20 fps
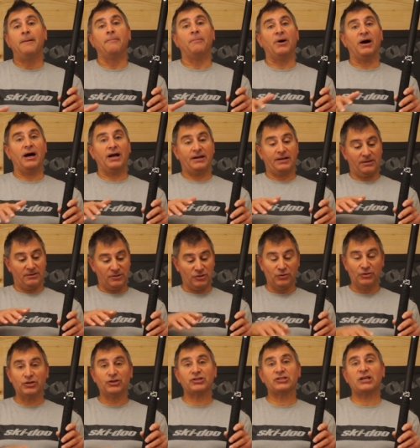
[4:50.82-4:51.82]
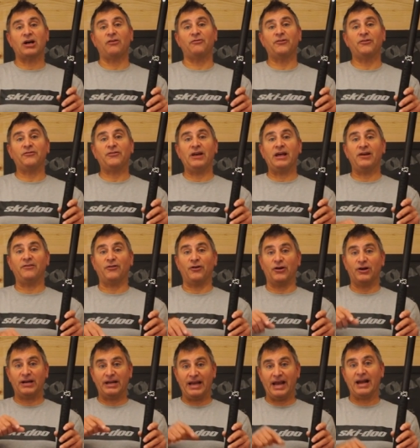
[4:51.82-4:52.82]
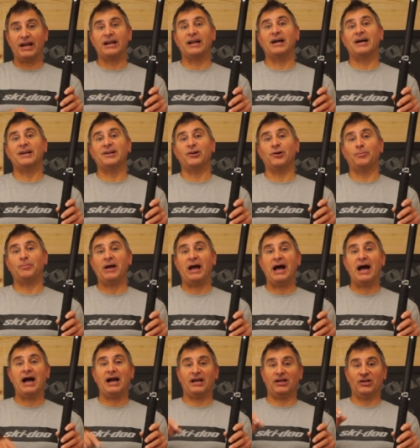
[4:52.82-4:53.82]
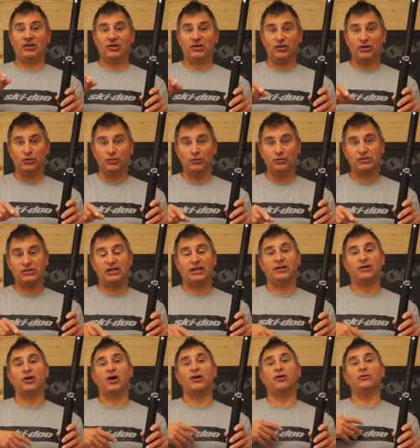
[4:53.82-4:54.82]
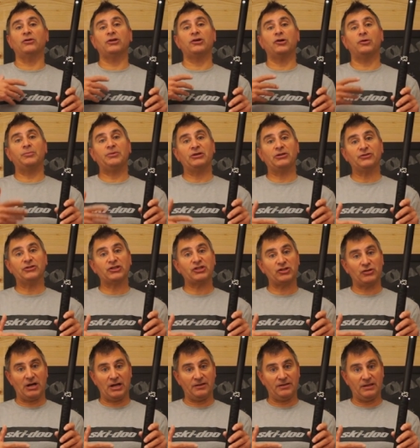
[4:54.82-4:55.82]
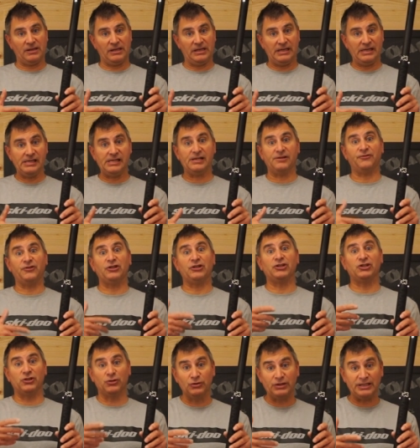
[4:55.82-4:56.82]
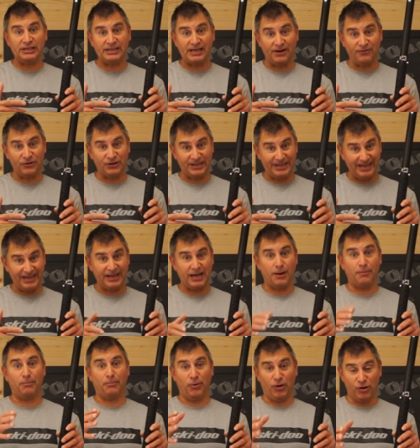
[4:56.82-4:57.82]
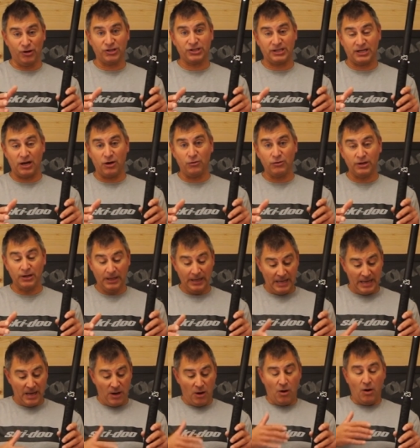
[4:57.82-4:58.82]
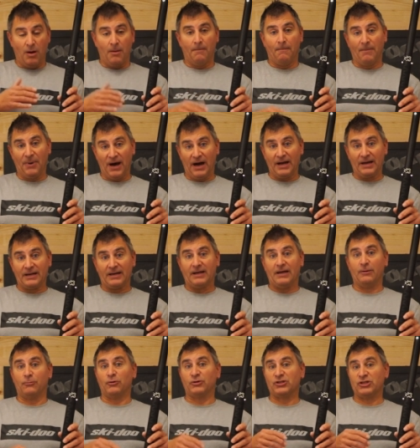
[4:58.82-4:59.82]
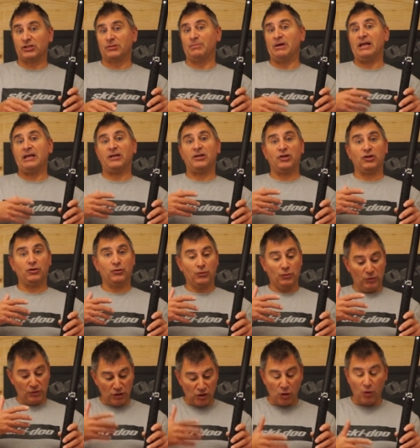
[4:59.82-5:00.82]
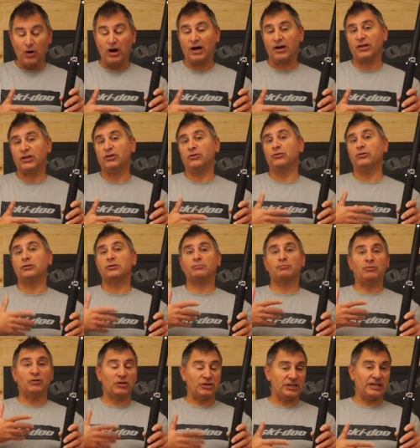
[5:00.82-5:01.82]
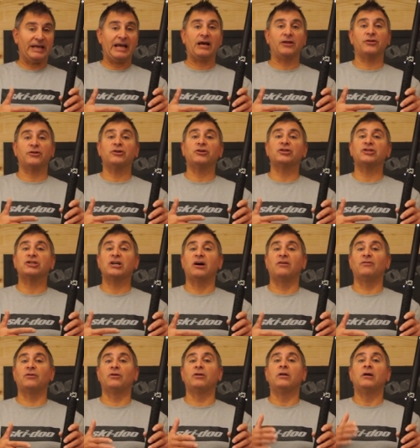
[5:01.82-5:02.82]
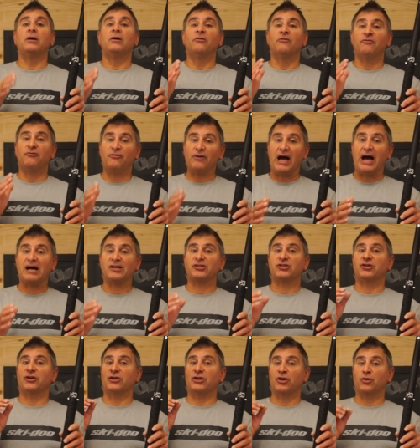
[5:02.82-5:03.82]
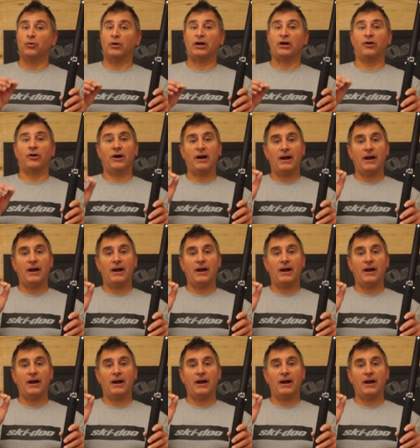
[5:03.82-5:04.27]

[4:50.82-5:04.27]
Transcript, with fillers: But do yourself a favor, get it out of your pack, use it. Not only will build the strength that you need if you do need to ever dig a person out, but it will just make you know how to use, put together your shovel faster and quicker,